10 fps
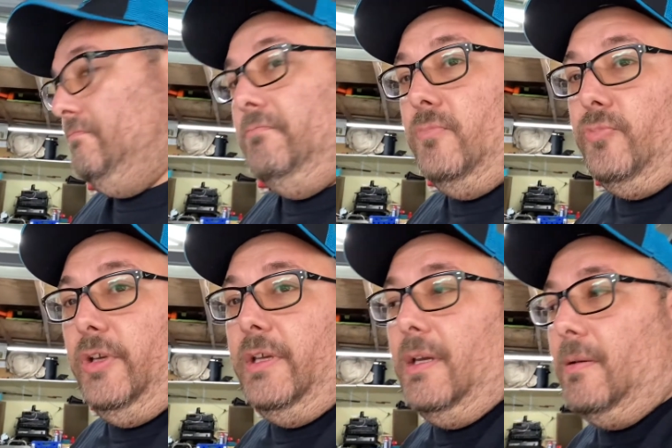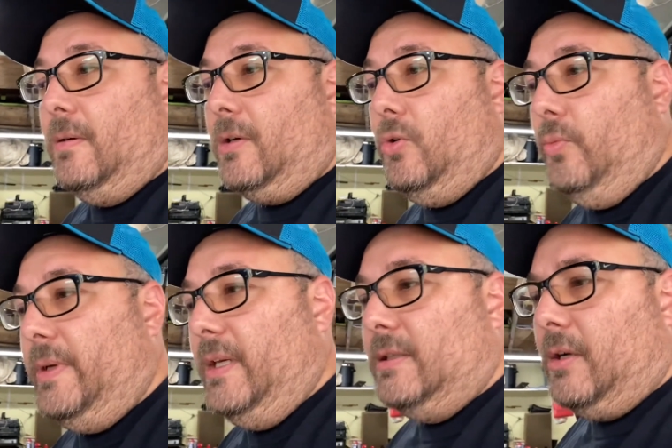Really a cool
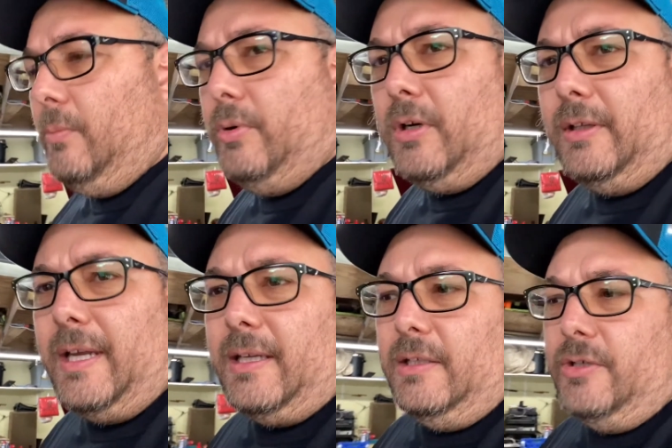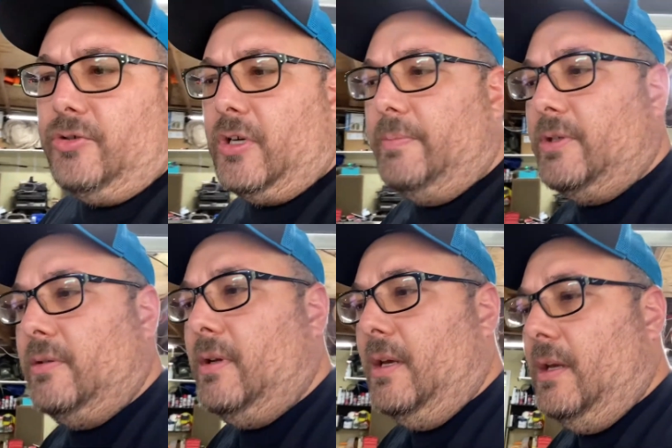piece. I'll put a link in the description
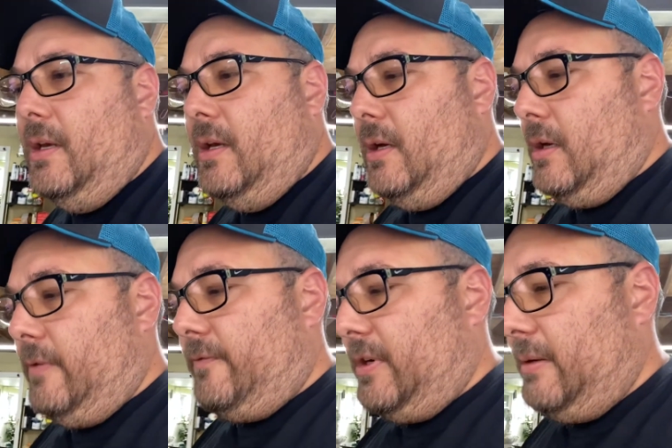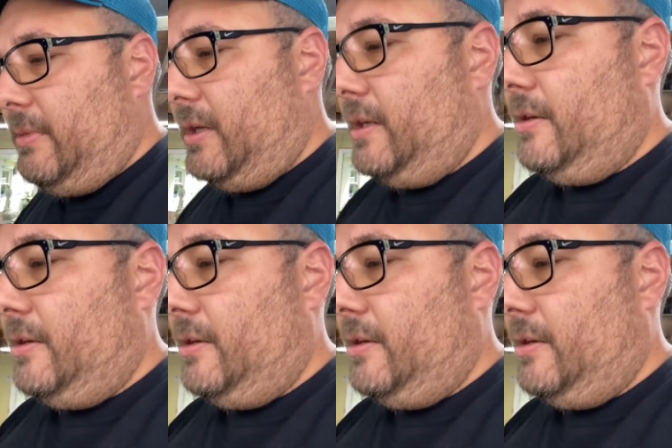for anybody, you know,